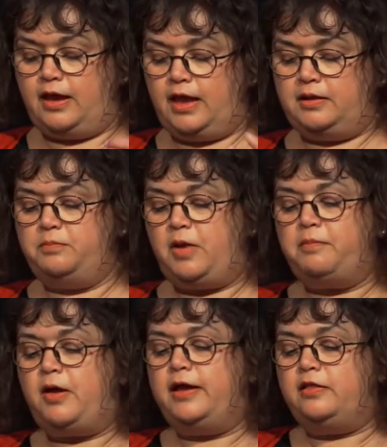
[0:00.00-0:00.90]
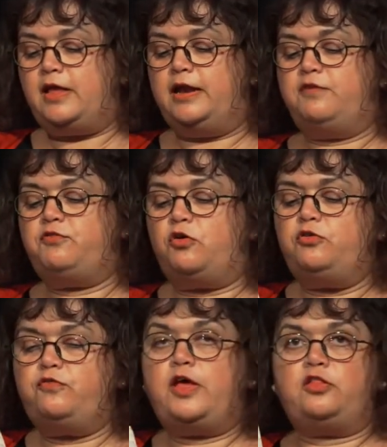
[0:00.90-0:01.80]
in my mind, they lived on
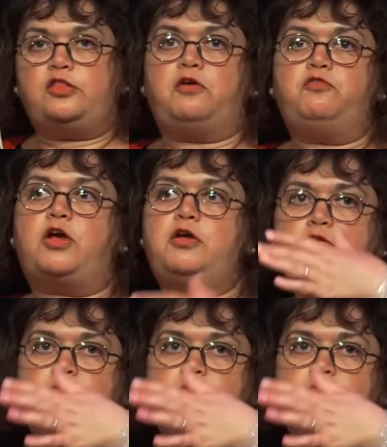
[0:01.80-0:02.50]
First Down Road,